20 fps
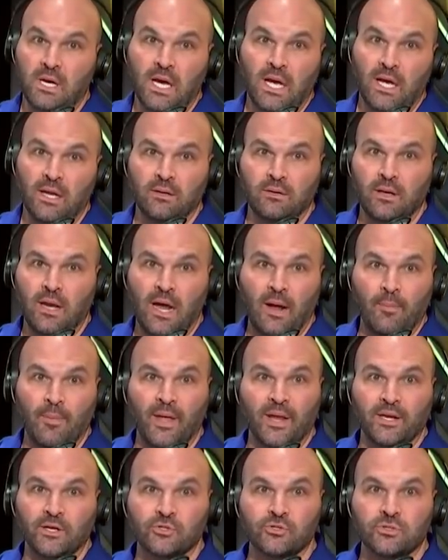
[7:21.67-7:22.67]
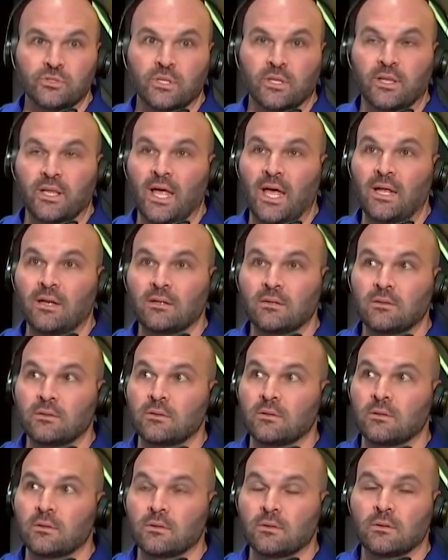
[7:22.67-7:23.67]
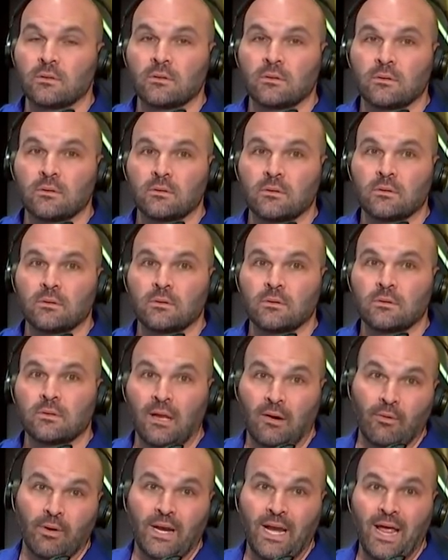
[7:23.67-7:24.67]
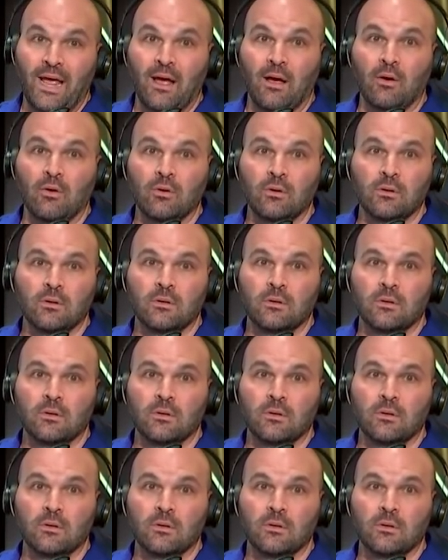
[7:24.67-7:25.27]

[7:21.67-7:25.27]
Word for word: I I'm not interested in that. Not right now.